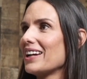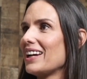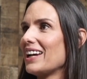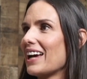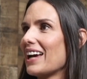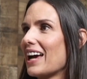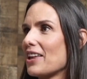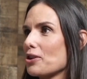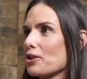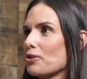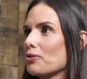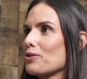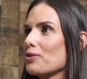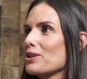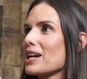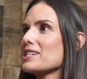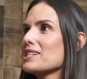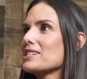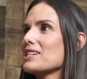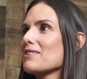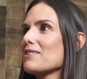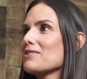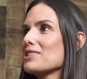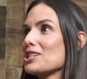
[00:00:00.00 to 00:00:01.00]
and the
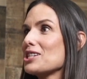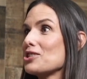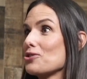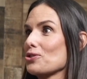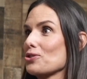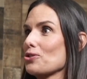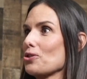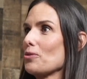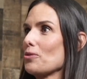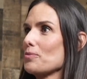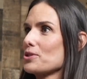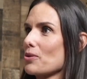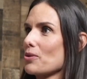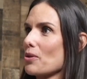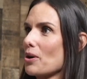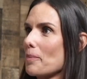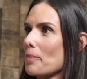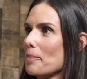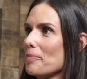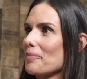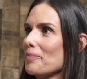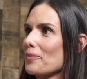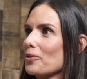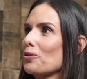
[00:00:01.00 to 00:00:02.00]
creativity just comes to a
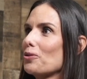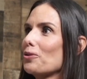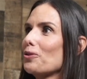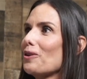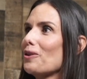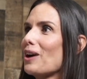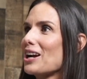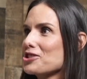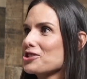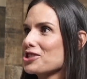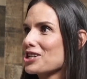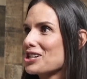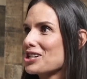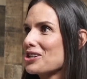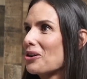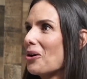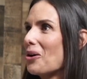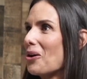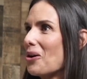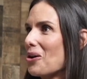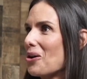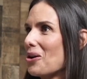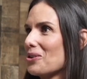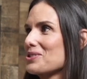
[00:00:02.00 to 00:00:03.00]
crashing
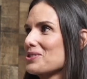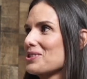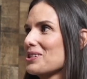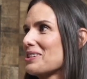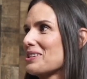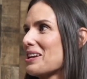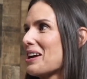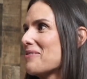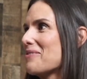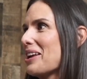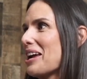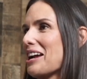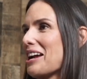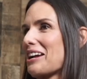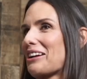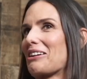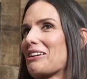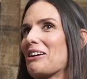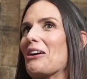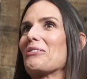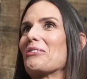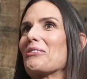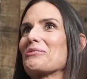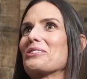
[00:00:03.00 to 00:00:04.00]
halt, and I'm like,
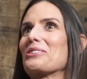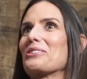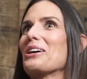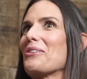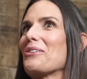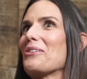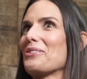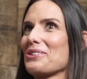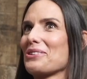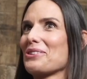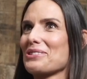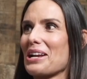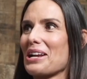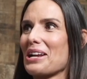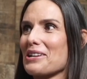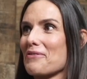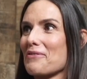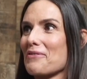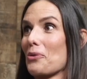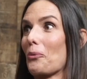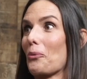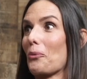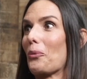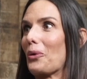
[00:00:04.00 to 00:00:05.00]
oh no, there's not
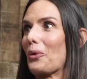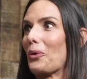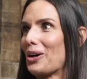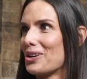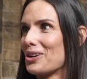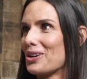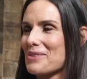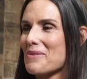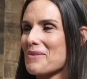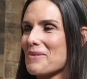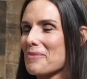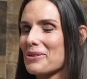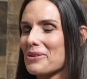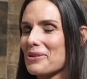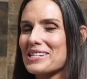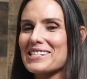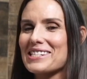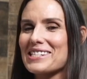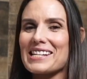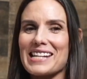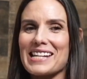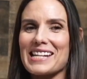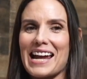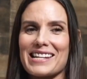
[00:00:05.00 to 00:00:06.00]
even a word. I remember I
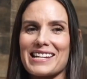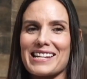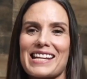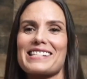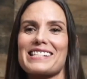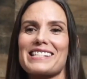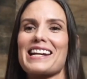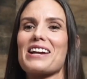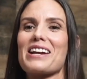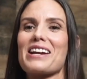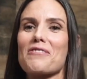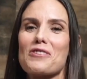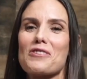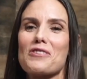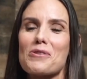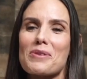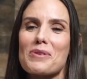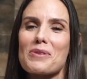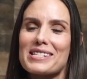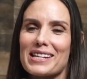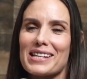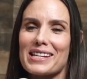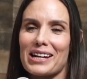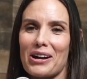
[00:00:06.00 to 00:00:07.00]
sat down a few
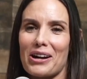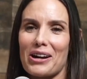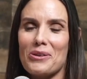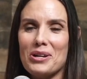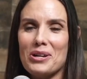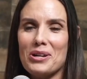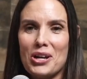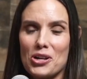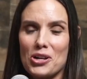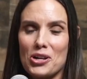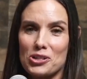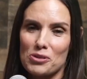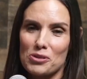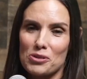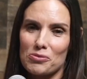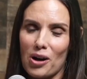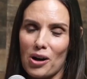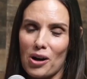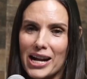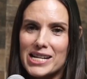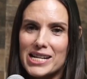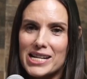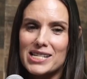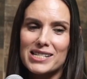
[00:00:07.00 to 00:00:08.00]
weeks ago to
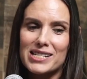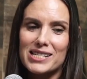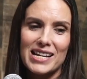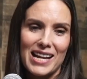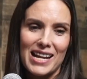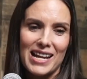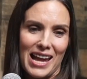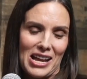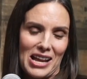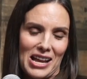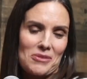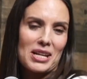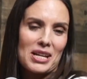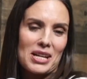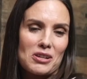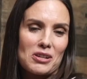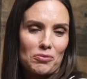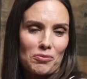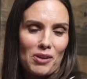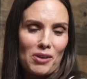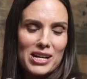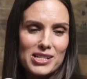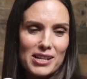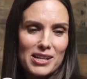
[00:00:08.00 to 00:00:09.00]
write, and I was
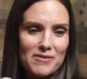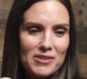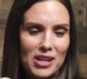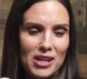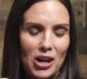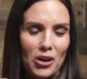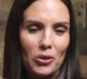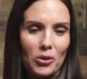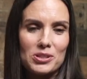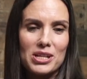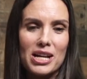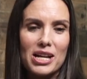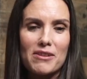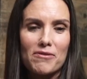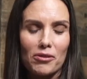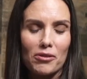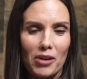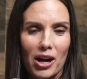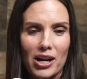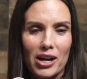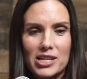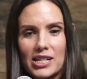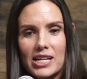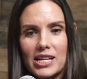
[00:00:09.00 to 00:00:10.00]
great, I have the whole day for
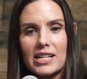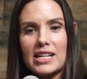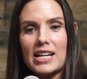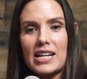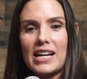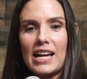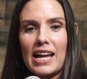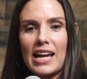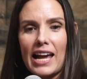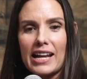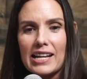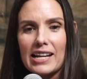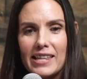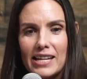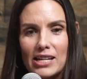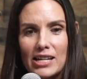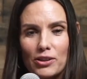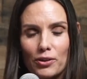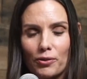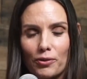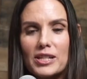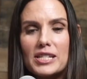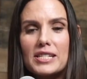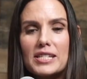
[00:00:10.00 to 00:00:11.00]
writing. And I think
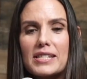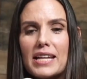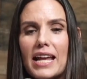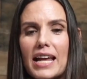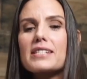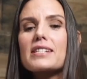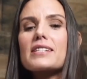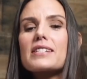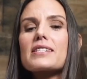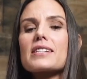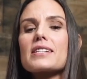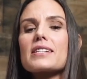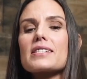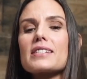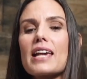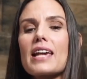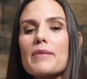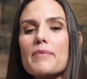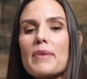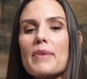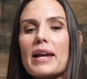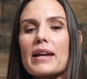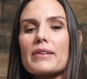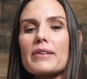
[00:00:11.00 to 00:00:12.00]
3 sentences
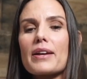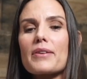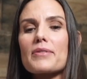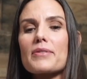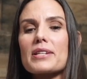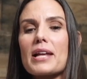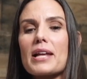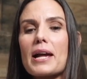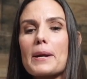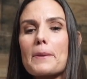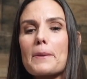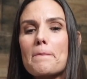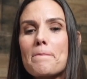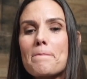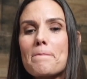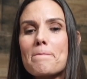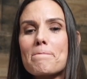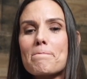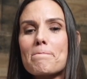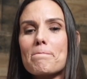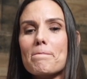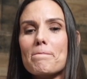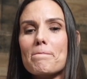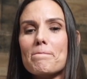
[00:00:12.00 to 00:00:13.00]
came out, and I was like,
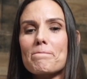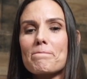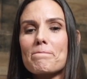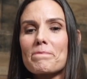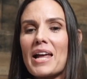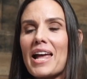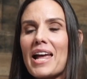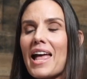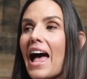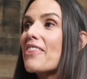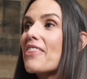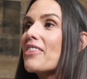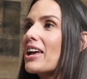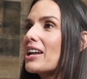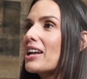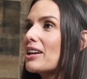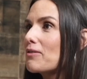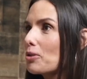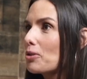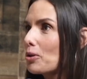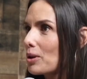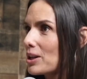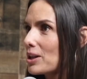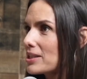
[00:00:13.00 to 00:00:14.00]
And then of
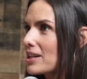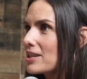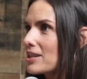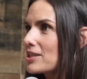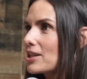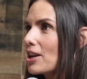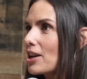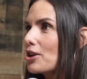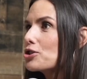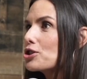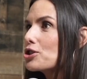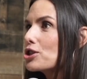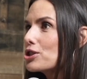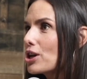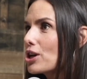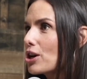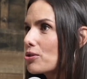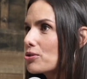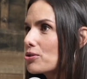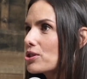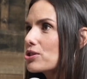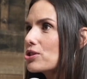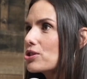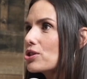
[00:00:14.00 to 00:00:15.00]
course I started to
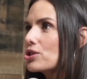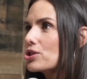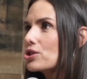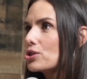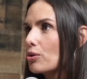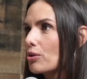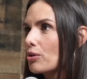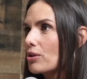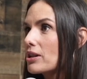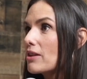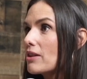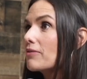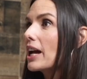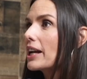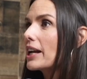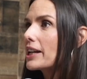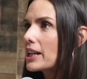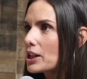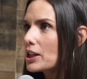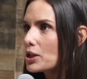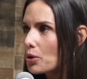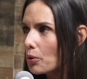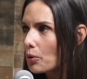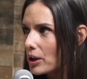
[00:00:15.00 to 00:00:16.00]
notice the story of getting
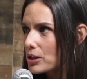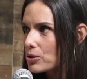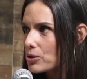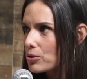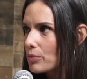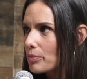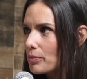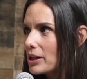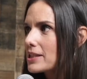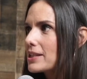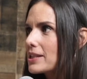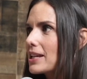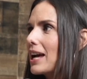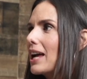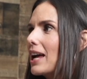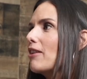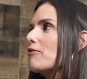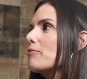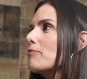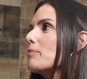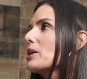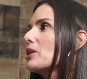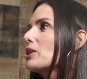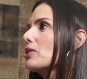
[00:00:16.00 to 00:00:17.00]
annoyed with
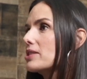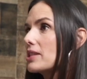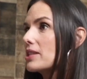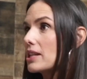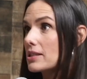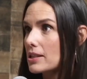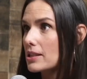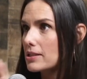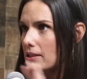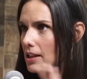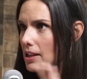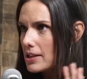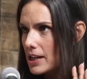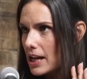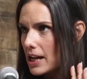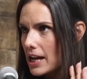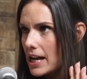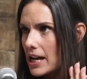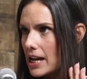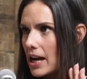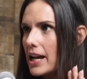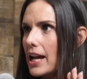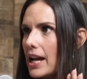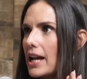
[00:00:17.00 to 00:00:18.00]
myself, because this is the
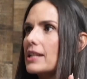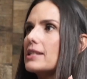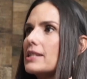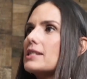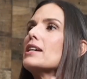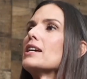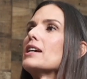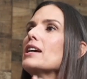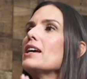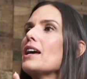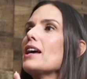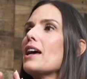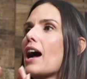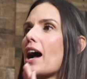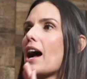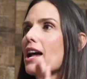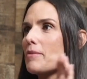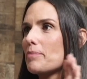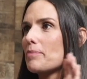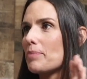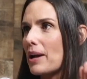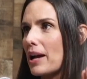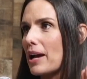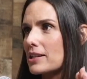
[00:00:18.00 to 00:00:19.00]
day I
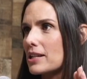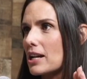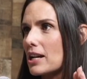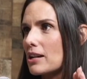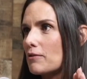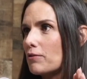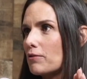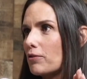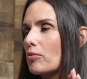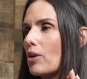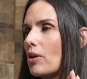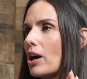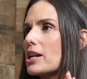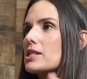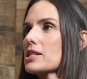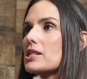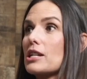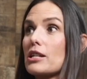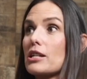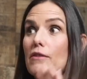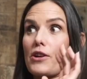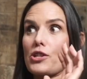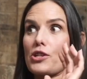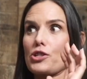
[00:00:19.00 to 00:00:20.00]
had planned out for writing,
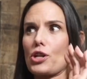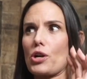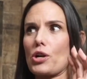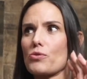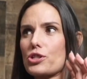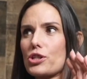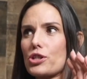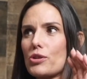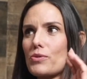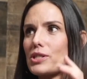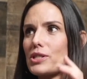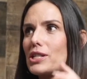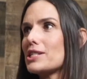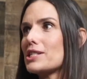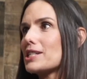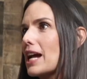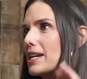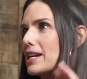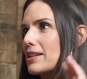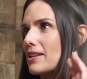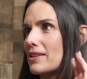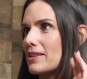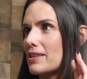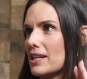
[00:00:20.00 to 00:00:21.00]
and if I don't do it today,
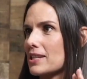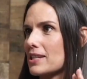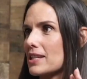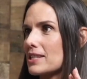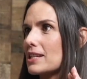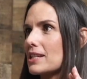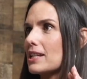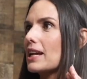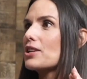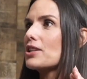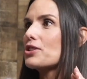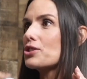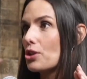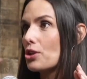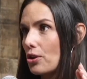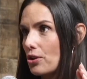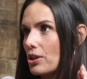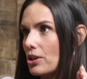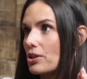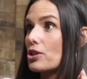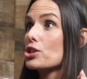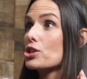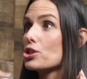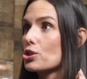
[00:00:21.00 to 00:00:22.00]
then this isn't getting done,
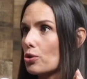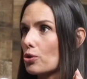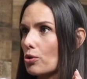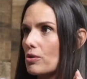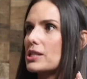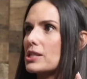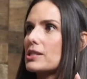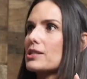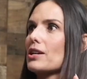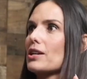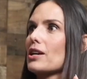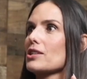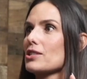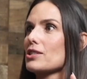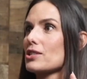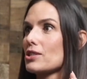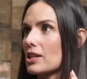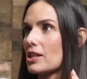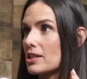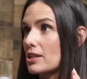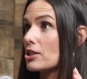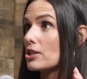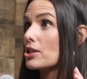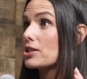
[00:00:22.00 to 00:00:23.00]
and the story starts, and
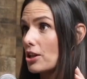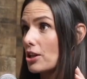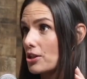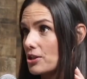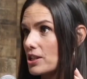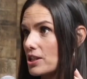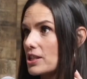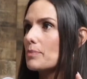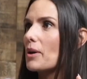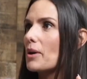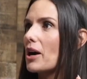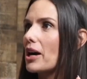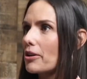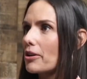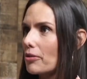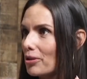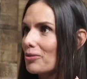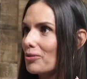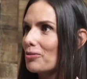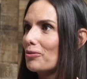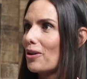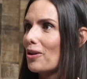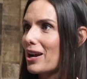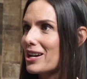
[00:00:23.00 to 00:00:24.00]
then you start to spiral,
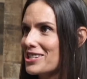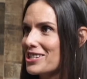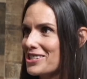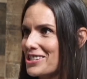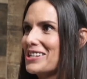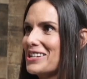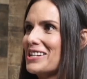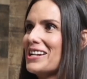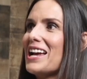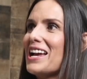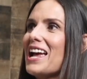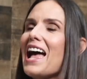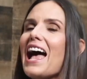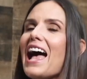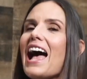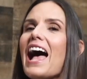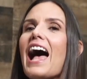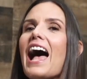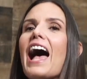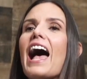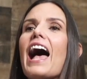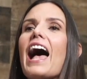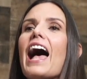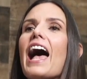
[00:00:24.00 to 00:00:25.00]
right?
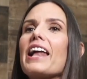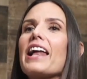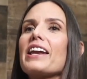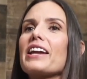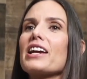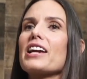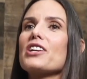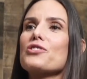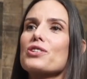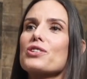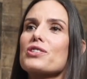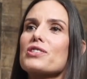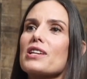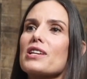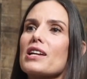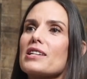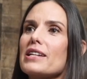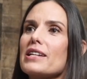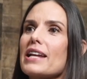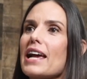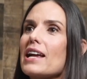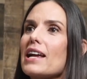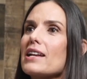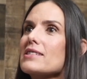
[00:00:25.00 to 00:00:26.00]
And I just said,
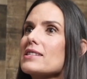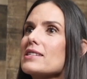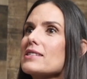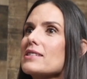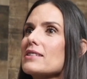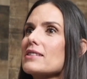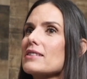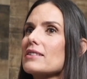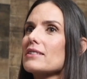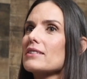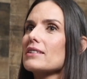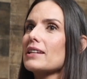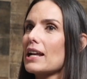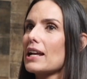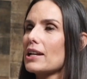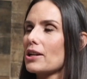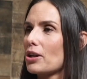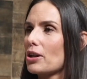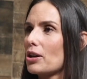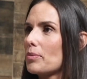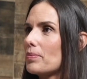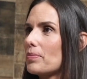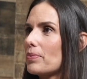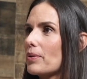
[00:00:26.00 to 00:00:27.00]
let's get
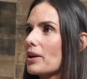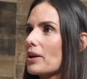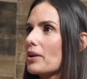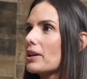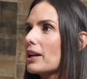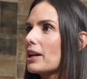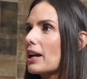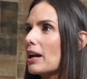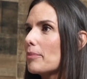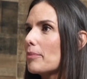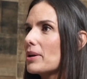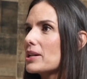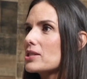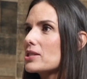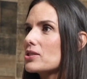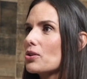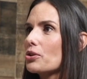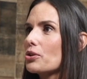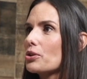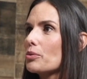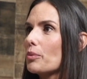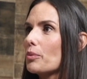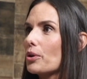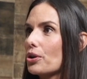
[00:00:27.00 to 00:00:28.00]
up. I'm going to get my
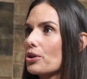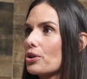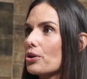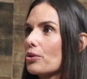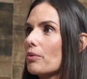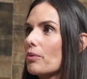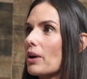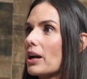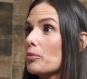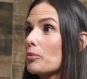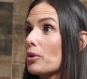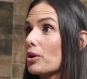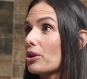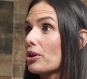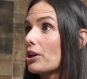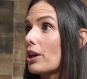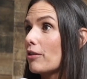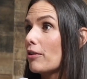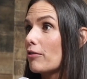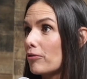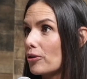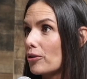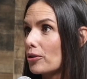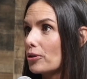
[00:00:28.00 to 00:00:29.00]
son, and we're going to go out and we're going to have
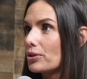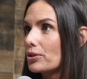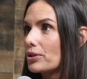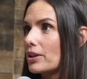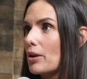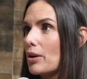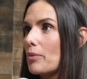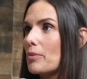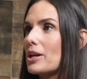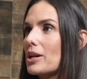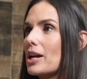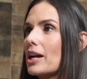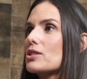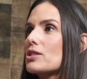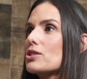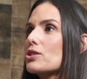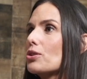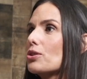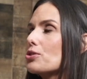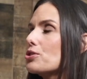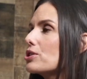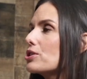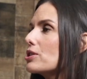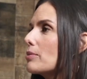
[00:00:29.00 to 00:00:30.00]
fun. And we had
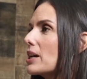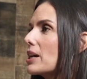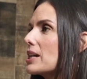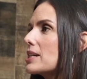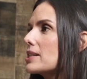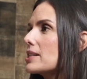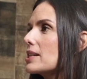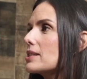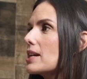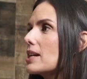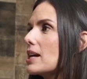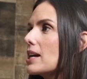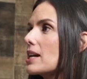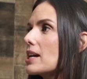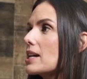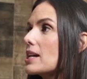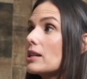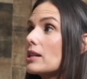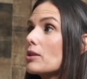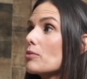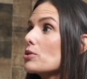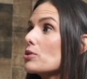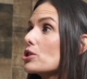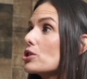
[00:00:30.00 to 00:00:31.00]
such an amazing day. And
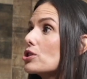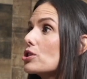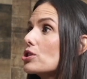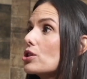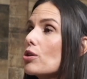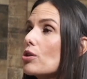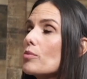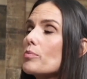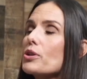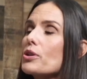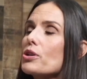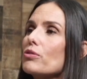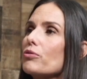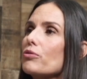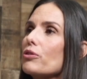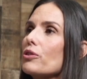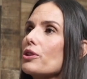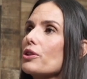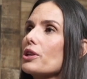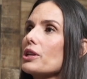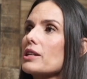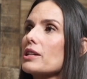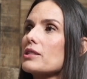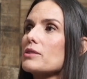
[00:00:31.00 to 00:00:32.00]
it was so beautiful.
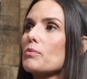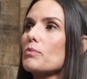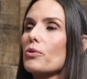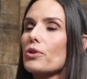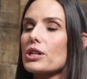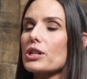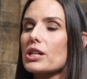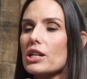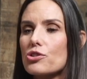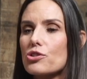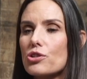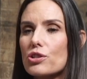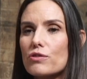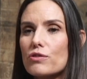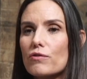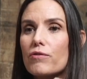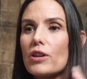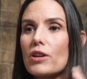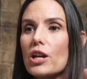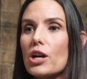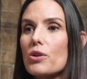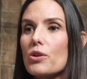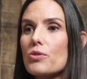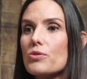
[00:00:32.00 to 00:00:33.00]
The next morning, it just
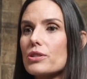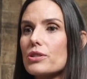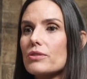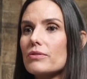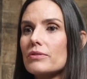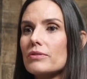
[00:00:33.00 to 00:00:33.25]
flowed.